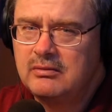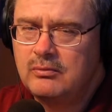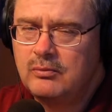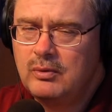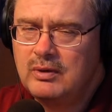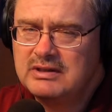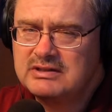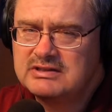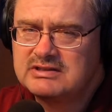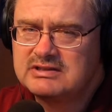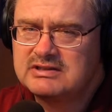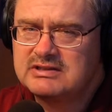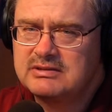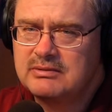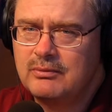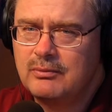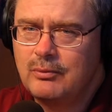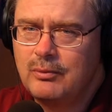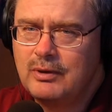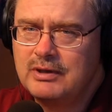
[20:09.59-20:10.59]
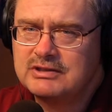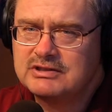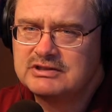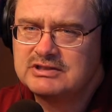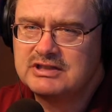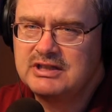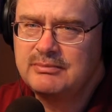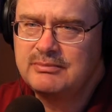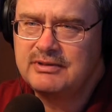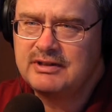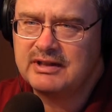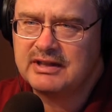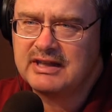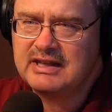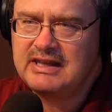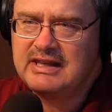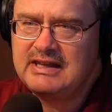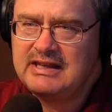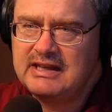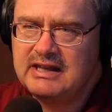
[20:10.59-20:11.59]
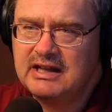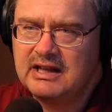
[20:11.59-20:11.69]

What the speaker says: What's some of the key